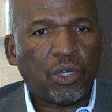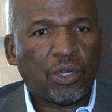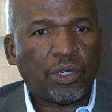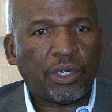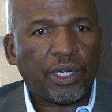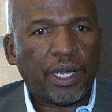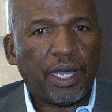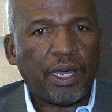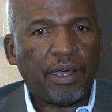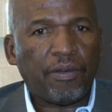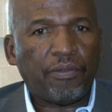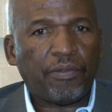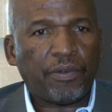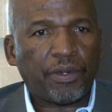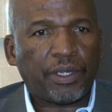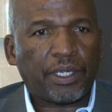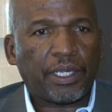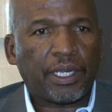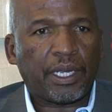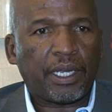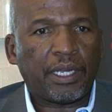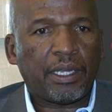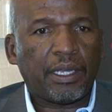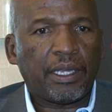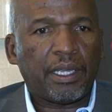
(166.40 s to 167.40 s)

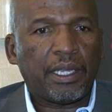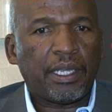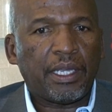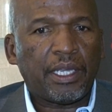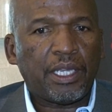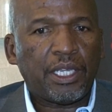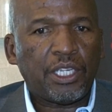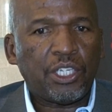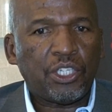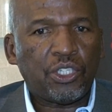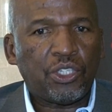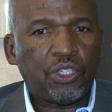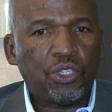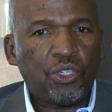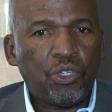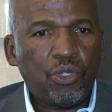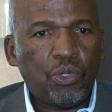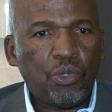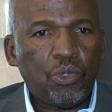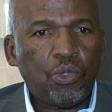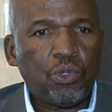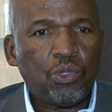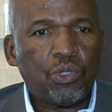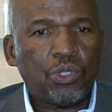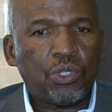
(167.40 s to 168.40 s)
.Africa is
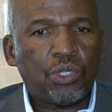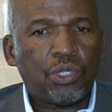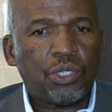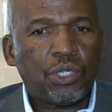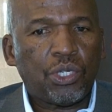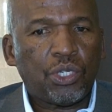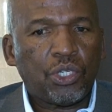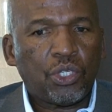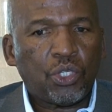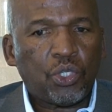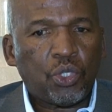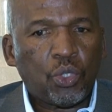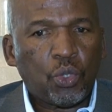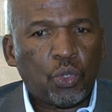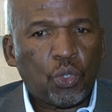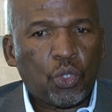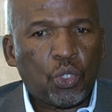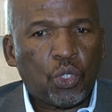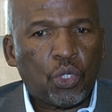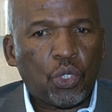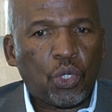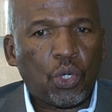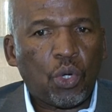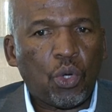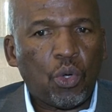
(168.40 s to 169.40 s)
used to
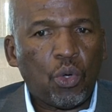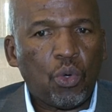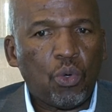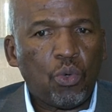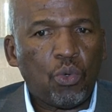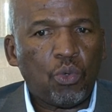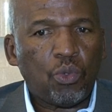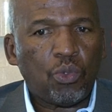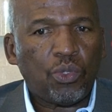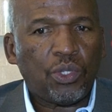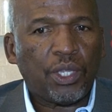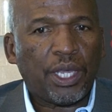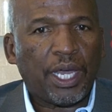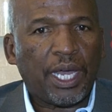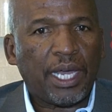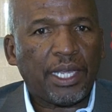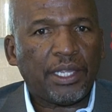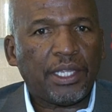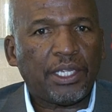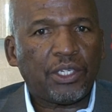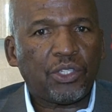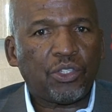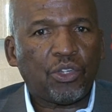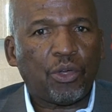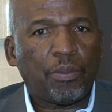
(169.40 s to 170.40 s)
grow the
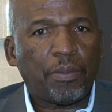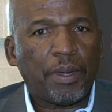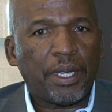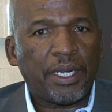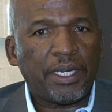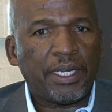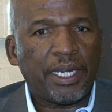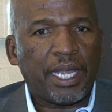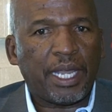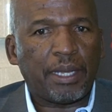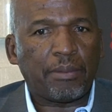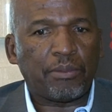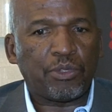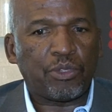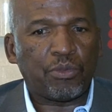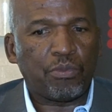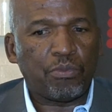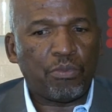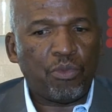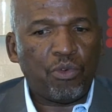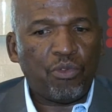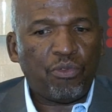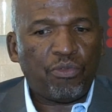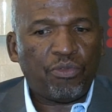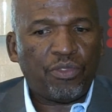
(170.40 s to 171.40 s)
other domain names,
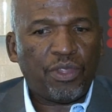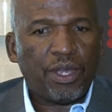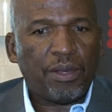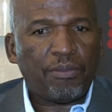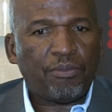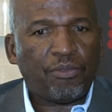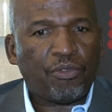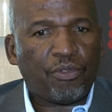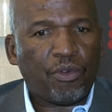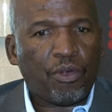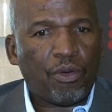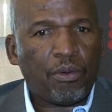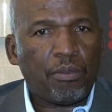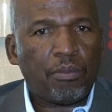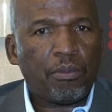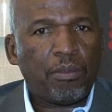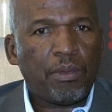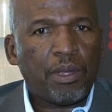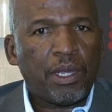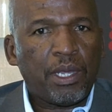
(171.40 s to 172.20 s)
move them from